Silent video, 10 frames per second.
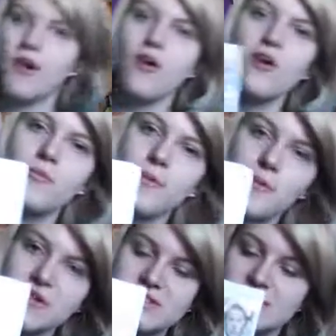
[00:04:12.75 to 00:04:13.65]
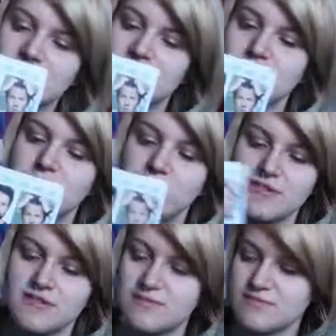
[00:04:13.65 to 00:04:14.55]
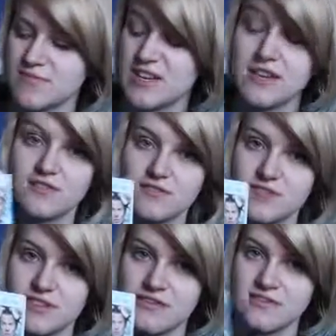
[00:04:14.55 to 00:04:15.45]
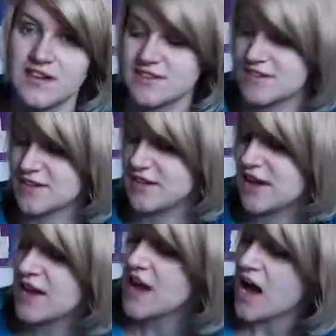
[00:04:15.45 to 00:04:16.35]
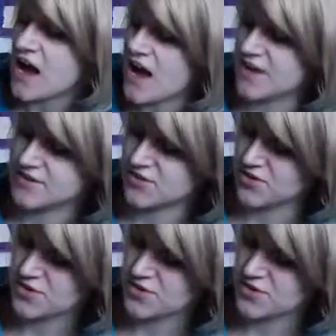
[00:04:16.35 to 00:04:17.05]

Horrible Bosses, because again it's got Jennifer Aniston in it. And it's got the